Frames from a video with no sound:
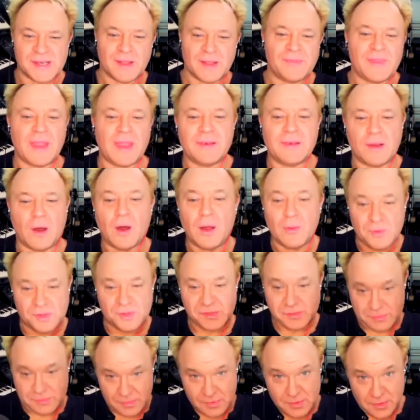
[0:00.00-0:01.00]
And then I was
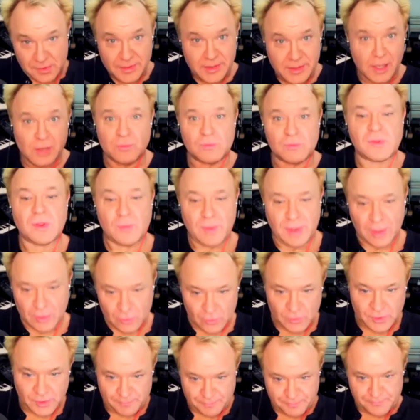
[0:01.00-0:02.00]
like you, doing all
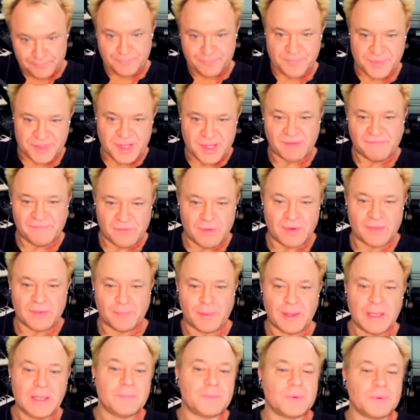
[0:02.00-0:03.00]
the stuff for other
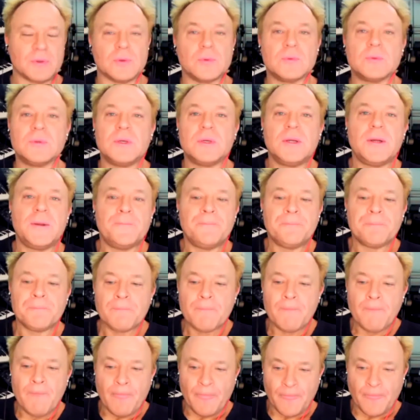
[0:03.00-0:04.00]
people.
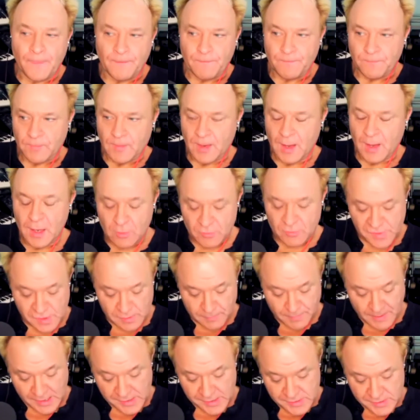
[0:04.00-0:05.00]
And I was in a
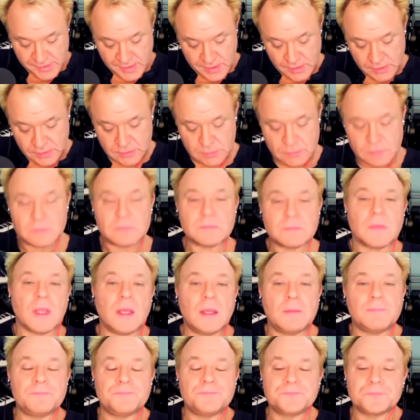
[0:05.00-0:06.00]
band, and then
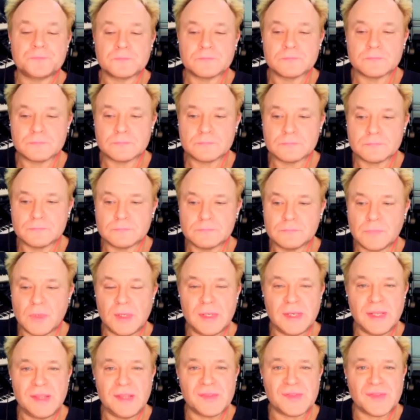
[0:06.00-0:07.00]
my
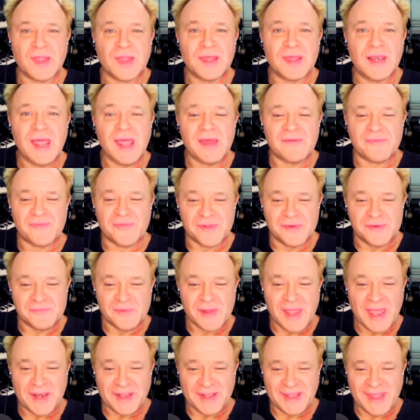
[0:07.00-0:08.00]
lead singer left and we
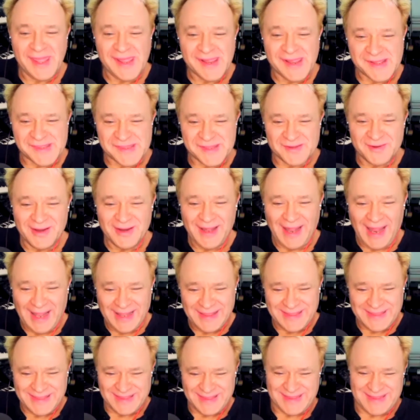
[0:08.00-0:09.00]
had a gig, so I had
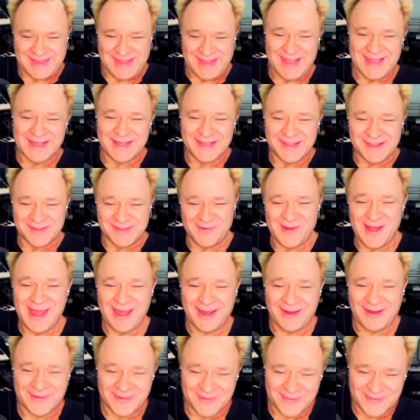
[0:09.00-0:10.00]
to sing as
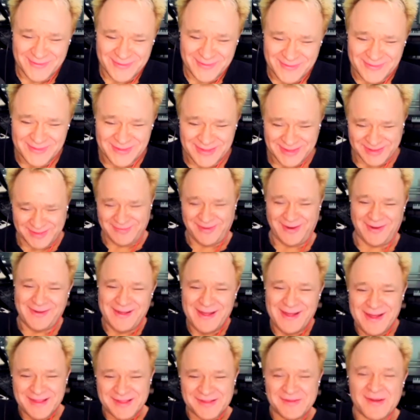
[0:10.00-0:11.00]
well.
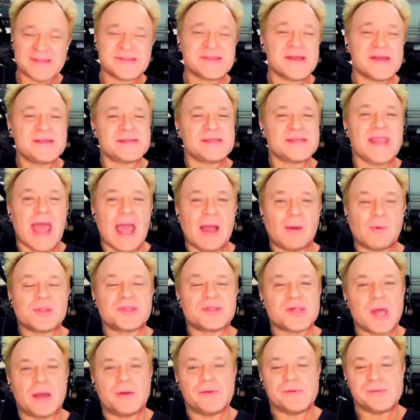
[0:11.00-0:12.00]
So I turned into Howard
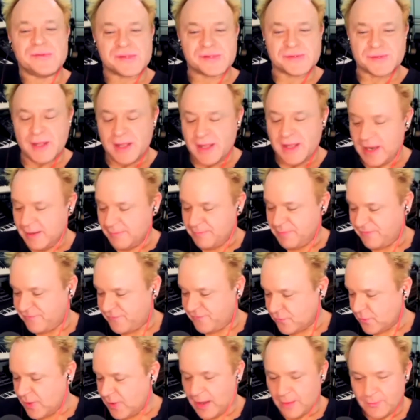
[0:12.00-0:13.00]
Jones
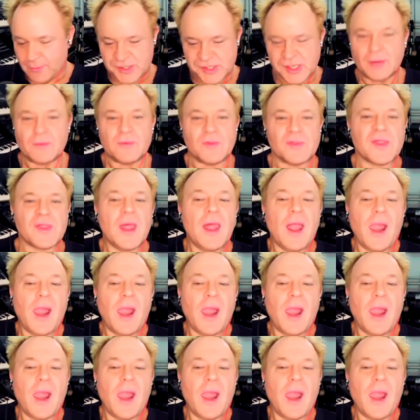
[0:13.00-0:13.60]
before Howard Jones.